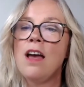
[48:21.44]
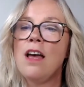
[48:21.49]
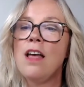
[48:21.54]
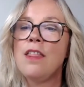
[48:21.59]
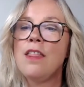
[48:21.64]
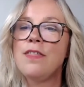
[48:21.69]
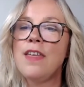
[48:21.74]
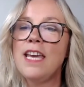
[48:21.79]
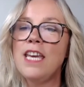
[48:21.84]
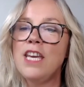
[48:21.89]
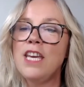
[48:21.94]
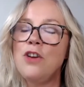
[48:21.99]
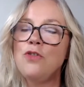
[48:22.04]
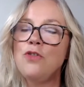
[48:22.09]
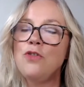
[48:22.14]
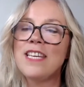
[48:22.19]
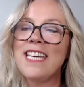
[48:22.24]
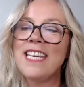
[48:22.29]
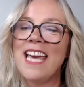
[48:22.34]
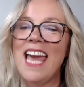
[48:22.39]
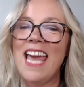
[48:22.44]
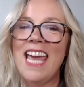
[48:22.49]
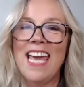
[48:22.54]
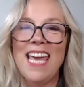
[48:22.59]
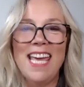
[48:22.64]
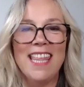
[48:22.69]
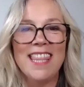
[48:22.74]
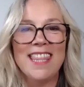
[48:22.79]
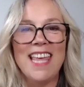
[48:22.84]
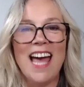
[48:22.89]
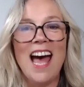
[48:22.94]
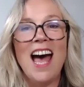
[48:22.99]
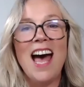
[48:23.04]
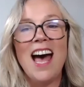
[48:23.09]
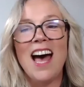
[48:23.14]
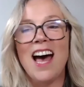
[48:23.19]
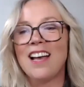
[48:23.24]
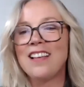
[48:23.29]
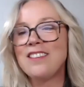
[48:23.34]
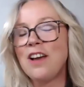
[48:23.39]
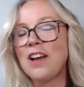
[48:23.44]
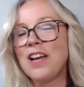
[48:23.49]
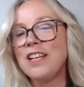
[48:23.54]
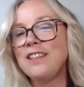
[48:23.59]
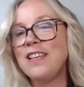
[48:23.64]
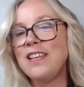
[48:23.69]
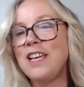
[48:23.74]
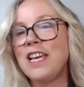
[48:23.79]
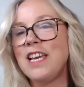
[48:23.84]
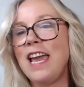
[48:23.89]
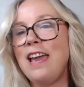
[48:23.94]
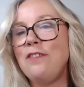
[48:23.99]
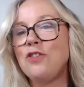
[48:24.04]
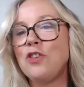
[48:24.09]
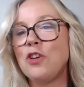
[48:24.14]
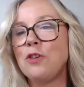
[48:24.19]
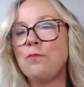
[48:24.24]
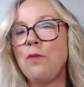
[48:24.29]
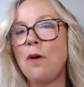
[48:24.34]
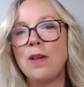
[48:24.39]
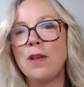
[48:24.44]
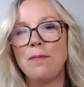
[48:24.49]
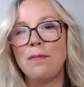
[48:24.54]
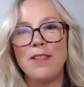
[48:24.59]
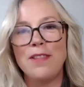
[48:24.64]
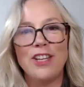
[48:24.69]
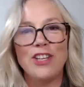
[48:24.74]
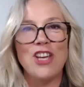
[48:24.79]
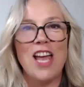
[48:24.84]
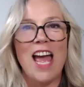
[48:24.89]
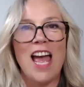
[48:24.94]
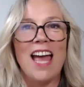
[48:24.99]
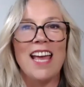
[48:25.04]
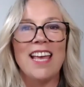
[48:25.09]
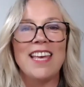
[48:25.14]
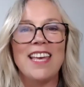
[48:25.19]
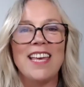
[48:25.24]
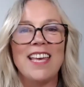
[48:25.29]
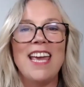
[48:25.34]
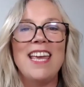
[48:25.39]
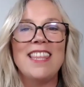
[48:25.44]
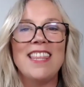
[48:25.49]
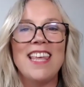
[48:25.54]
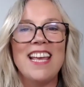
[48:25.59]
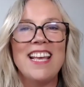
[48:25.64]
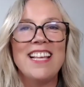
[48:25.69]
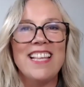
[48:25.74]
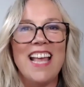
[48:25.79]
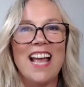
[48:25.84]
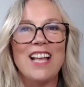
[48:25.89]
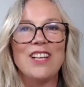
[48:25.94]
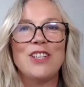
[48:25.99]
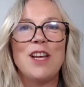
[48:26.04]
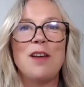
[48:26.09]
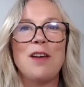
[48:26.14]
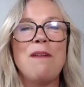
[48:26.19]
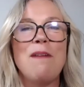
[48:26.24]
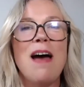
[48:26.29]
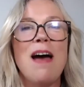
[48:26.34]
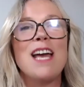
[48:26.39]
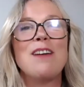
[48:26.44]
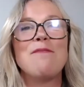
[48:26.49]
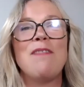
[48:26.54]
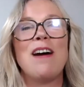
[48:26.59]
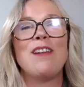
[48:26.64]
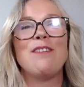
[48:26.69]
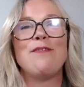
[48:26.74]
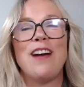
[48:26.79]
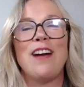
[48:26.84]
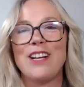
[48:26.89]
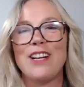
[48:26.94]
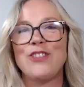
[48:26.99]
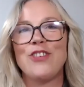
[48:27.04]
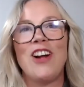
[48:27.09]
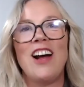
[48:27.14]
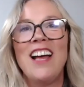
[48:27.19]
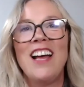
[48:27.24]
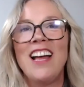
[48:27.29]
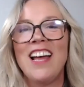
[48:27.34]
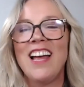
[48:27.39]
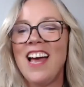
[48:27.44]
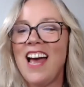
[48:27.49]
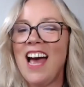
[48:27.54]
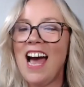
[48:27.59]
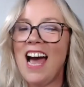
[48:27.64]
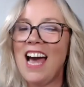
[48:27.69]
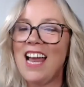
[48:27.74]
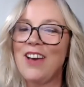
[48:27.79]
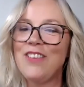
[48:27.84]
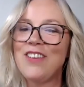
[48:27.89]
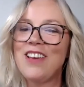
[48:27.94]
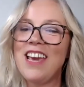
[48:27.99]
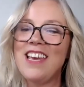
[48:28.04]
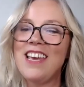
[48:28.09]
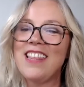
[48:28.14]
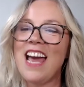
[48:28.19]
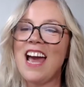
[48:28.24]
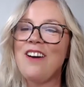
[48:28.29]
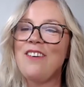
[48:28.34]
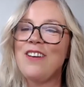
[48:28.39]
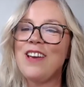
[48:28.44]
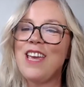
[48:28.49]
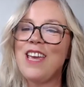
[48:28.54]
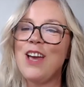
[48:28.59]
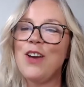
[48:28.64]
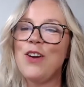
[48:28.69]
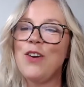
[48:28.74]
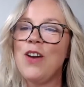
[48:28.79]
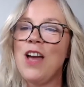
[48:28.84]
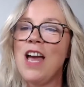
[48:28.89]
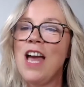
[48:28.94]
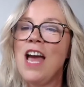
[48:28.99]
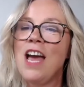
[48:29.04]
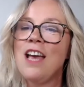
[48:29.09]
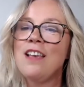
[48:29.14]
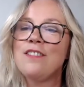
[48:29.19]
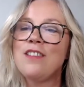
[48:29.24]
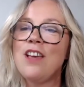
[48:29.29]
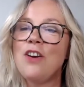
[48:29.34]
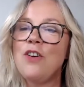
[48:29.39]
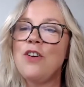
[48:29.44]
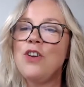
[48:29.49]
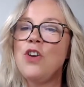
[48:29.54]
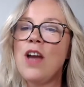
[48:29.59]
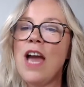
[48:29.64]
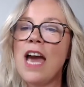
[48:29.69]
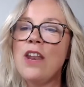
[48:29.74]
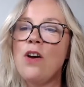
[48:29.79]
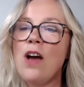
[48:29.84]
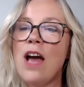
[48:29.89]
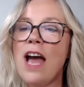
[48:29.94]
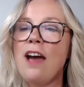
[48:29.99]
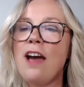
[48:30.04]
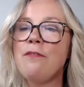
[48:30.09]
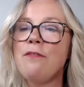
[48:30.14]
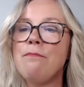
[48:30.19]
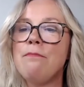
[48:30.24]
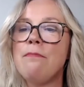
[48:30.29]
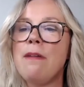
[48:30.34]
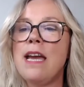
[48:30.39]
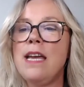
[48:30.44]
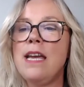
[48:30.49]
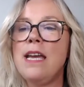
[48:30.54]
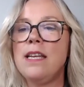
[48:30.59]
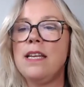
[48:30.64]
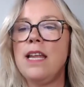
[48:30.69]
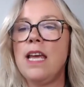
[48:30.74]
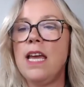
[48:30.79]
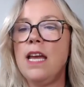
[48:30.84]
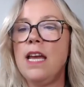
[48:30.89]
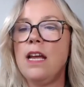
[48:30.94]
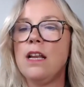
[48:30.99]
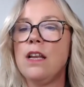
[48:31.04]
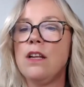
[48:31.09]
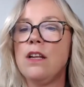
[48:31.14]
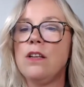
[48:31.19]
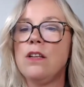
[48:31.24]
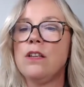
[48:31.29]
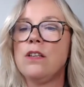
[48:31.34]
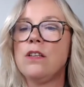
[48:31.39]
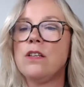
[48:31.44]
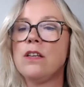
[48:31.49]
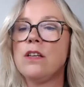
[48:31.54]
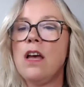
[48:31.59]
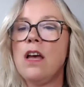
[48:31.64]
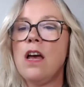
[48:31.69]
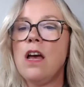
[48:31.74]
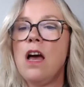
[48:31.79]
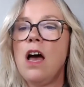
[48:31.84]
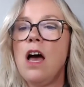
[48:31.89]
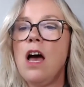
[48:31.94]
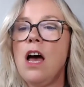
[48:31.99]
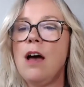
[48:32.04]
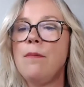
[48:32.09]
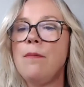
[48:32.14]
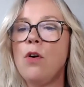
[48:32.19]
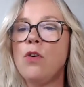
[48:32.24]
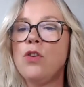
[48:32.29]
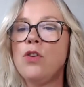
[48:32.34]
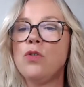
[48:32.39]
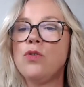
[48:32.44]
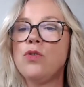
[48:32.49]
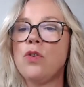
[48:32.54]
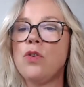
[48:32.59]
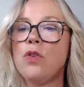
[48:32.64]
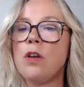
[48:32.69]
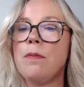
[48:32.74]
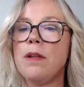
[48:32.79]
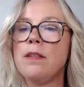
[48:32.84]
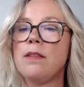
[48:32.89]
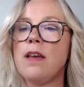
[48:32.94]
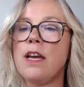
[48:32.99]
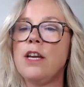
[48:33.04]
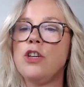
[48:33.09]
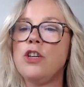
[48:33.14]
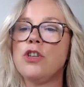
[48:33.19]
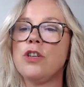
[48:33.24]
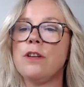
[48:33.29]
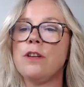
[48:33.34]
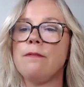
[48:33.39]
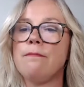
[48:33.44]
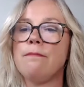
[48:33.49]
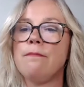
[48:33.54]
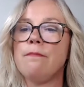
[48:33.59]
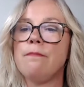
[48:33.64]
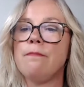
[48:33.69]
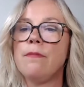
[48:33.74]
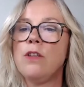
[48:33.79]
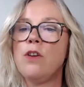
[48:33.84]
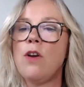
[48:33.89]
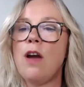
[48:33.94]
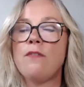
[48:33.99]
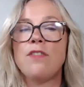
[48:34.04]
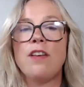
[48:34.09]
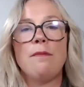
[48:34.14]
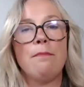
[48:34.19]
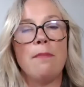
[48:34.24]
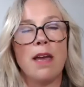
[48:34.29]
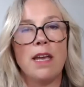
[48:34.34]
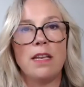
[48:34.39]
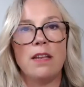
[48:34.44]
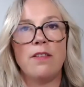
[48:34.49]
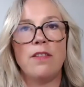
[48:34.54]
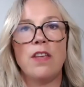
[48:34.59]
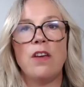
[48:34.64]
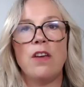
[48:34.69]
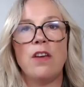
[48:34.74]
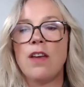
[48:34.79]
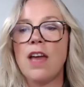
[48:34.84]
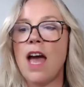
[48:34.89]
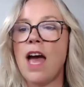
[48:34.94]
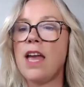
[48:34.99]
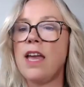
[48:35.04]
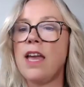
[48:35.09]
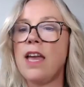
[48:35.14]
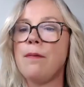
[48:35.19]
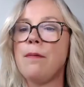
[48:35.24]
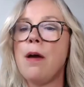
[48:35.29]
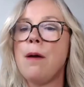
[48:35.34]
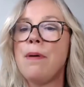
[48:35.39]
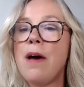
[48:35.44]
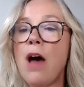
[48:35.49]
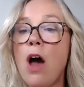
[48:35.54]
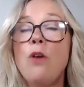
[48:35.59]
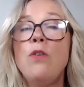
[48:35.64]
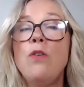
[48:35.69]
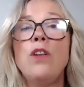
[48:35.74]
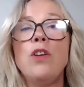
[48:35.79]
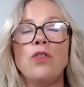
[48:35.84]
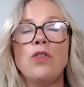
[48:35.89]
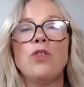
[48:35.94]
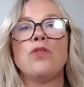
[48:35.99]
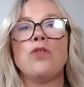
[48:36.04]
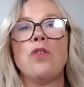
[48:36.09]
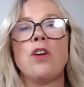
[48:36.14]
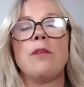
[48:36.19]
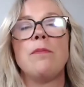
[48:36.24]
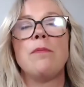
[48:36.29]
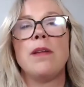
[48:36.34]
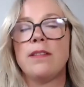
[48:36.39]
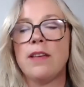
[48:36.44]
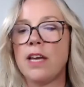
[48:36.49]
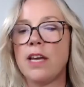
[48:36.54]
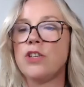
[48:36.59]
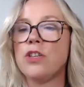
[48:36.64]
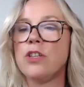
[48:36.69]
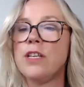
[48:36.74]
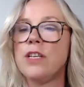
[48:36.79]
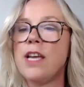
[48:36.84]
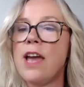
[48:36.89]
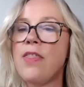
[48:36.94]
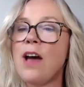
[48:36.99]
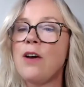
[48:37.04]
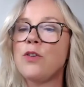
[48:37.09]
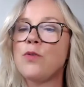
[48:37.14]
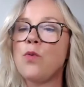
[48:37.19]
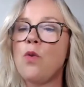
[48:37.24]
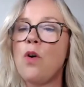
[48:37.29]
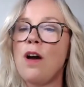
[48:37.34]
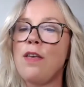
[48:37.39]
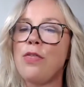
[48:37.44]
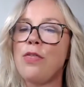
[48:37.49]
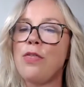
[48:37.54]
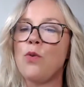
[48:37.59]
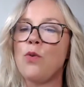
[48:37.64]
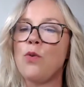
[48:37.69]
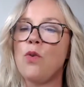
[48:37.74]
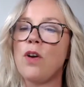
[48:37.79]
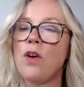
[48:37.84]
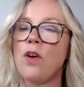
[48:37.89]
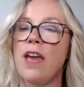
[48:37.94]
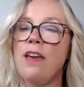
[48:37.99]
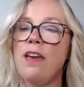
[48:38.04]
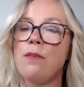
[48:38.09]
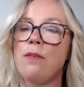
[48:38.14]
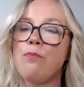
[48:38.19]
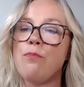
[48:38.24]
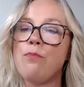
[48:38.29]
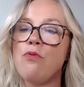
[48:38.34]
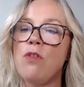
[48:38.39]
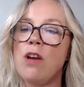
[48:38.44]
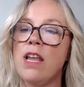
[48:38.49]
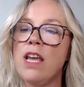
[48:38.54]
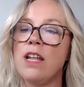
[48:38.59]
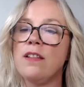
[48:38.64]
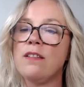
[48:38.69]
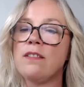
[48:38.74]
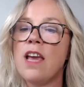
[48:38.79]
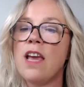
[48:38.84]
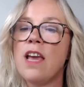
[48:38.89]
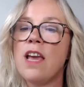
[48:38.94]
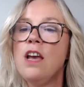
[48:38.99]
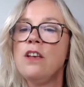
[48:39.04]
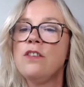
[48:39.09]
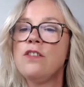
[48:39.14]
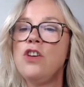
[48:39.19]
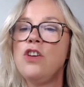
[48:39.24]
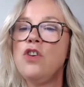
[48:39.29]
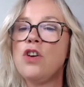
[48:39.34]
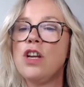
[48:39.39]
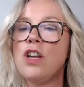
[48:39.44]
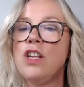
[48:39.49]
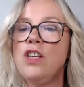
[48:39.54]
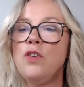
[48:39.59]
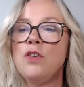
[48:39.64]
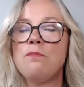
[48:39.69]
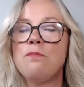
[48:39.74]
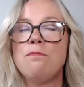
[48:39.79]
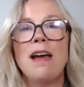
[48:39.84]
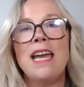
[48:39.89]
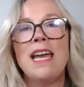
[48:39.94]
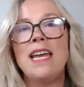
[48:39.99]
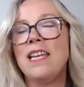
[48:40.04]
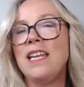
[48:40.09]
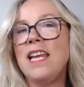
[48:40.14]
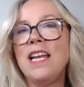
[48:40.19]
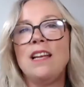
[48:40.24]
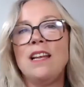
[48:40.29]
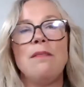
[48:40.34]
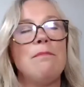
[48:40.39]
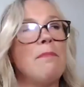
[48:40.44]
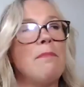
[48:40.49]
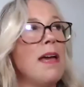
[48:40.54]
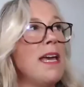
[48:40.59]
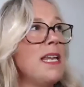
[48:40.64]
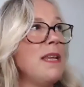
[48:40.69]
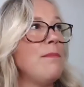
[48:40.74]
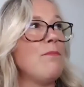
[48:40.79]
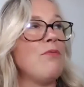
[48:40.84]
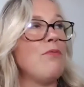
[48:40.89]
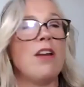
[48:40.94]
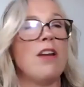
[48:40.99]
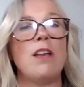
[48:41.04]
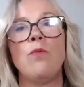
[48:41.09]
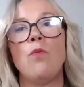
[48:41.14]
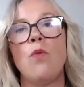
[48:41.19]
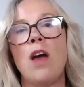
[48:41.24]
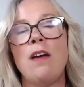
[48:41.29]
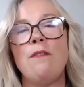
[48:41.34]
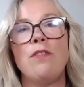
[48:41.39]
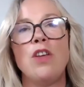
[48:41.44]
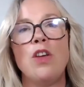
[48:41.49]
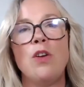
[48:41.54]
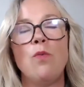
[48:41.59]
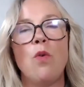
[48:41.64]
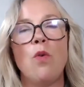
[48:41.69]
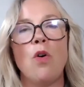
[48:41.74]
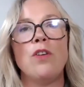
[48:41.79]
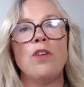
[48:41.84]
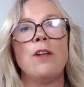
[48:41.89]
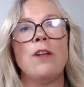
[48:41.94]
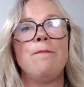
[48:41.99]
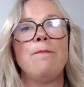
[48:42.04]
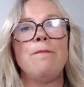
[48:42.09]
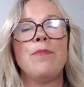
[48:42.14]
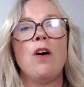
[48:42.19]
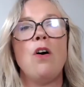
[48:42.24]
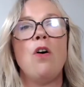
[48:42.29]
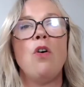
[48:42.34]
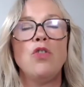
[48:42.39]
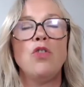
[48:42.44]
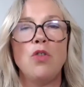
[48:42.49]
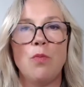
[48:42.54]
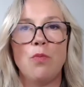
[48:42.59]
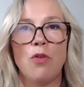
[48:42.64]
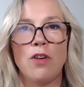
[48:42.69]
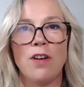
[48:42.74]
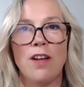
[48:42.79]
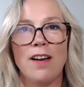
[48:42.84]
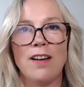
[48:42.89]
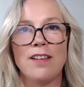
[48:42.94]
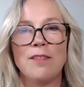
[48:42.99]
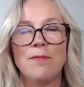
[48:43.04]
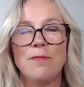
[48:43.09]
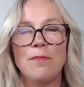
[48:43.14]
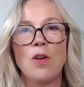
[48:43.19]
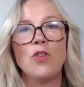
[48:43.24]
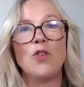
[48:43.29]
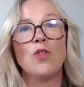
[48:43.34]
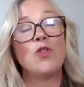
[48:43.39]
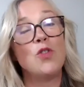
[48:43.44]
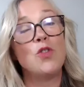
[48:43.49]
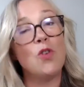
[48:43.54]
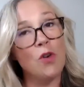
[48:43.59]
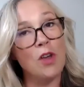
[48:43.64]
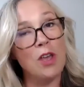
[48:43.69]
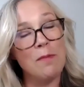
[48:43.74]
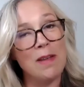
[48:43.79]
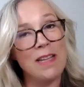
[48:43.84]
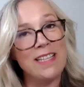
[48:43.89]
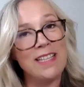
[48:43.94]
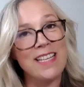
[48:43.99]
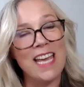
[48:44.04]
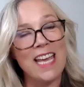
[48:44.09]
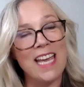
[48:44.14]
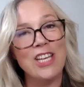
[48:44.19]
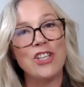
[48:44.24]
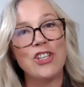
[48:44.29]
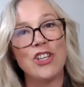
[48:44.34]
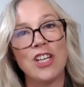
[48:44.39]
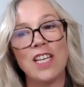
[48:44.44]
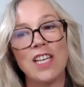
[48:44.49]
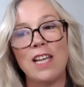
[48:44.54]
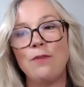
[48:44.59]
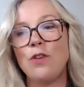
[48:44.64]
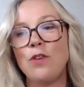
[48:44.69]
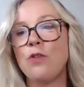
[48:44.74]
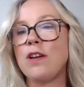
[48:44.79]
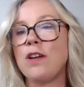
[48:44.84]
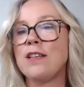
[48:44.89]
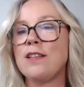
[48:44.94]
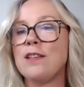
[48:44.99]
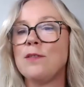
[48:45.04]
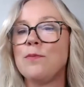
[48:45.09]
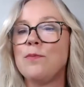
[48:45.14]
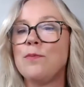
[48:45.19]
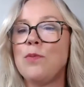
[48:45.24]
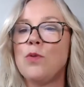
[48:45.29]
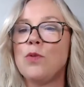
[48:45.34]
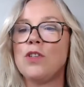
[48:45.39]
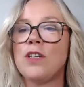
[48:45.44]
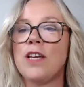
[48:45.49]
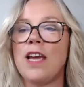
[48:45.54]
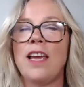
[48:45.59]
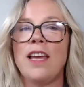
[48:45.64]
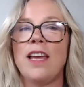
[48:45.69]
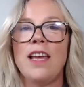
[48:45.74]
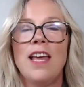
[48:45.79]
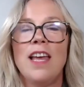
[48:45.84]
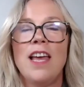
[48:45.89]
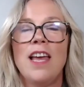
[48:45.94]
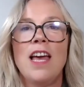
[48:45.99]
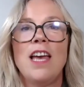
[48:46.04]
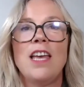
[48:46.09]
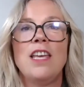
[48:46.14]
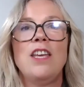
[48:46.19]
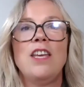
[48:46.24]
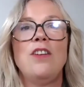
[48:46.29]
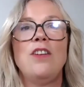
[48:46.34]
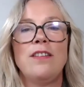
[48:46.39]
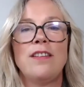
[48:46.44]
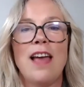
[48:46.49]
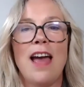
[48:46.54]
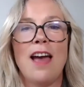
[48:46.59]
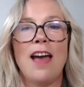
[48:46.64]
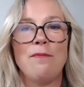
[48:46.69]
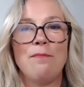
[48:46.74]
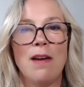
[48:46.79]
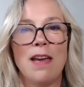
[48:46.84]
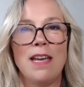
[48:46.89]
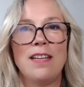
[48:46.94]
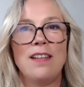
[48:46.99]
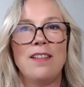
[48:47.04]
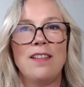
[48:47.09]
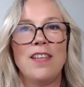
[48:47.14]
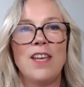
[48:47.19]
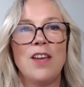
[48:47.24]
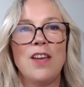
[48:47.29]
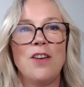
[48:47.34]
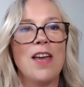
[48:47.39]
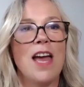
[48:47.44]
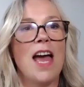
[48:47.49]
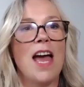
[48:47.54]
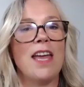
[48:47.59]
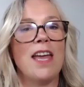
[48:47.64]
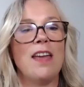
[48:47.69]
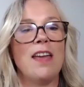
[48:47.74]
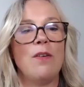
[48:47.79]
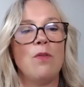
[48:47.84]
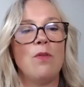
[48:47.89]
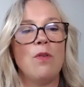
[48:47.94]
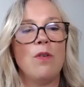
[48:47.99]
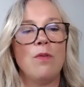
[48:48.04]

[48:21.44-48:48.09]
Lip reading: Thank you to Keith. So I can see Keith just popped up in the chat, and Keith is actually a bag manufacturer. Hello, Keith, how are you? So you cannot have made in England on your documentation. You have to have made in the UK, but only on your documentation. Yeah, that was what I thought, Keith. Brilliant. So you can use made in England, made in Britain, whatever you want on your products, but on your documentation, if you're exporting, you need to have made in the UK.